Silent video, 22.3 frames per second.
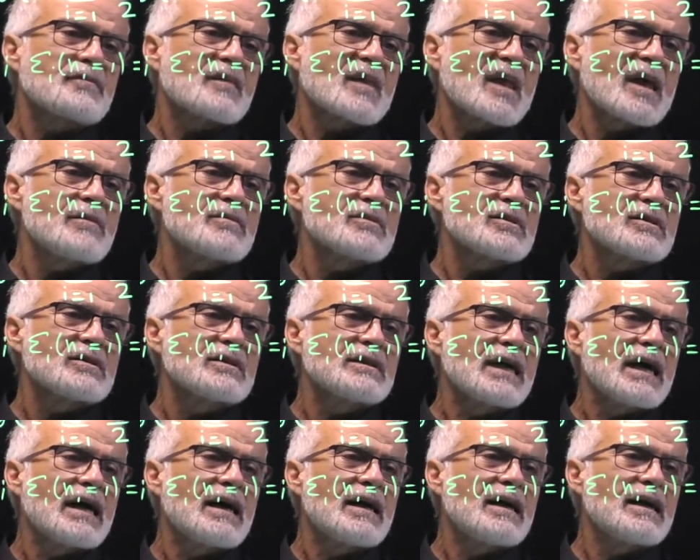Epsilon
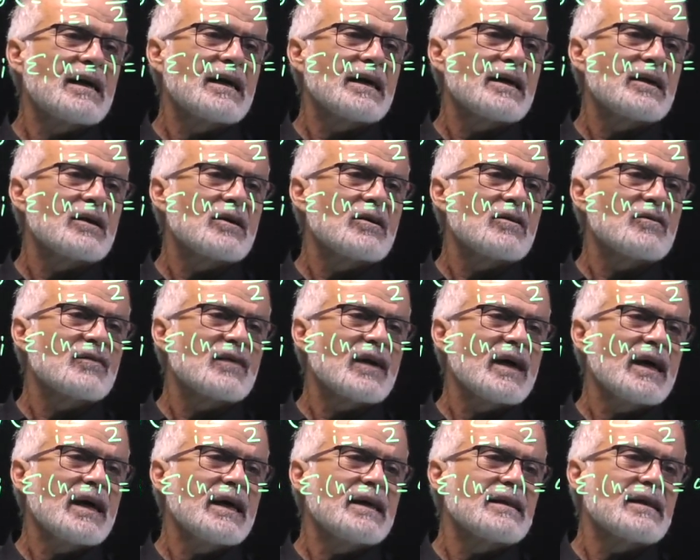I of
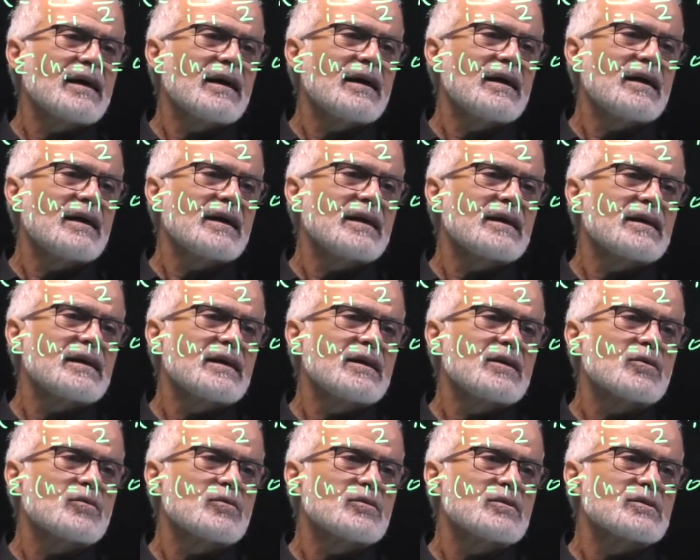ni
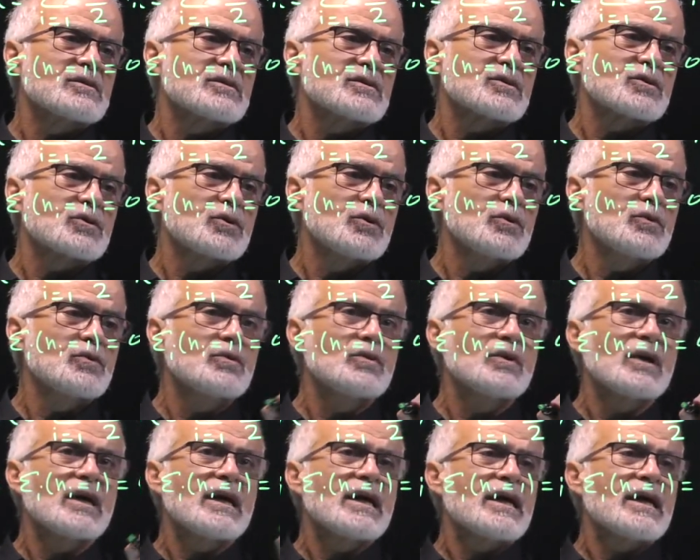equals 2.